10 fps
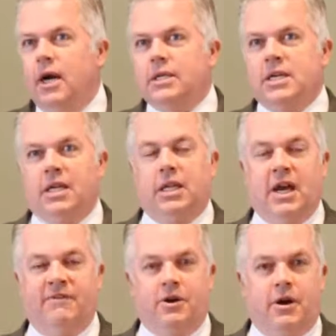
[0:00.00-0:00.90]
uh, it's not the
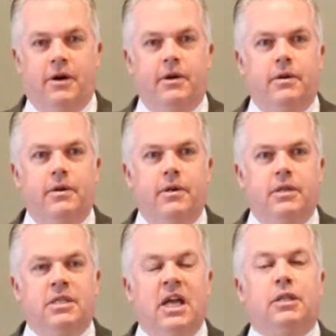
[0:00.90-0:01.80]
governor,
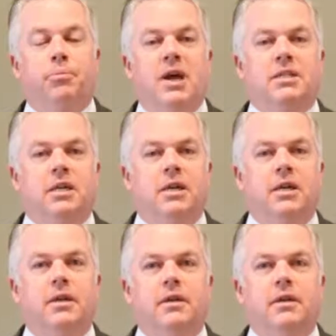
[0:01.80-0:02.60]
it's not the president.